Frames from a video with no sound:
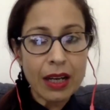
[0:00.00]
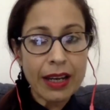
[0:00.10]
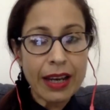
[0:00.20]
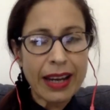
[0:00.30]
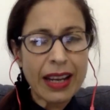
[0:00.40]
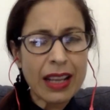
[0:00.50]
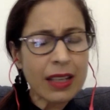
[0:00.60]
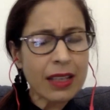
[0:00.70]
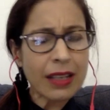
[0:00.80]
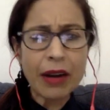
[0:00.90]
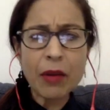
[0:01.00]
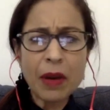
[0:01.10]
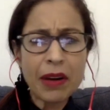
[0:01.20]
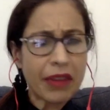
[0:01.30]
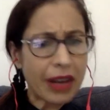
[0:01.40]
getting this terrible
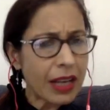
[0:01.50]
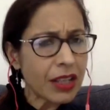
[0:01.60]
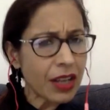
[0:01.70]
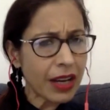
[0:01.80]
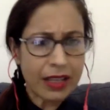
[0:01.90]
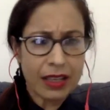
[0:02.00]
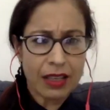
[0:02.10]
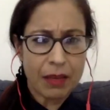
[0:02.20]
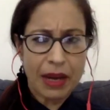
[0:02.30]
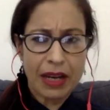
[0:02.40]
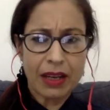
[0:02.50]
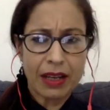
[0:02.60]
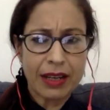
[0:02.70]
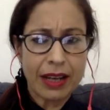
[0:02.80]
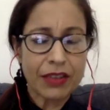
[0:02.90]
rage against the medical
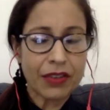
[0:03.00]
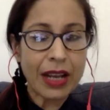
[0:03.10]
industry.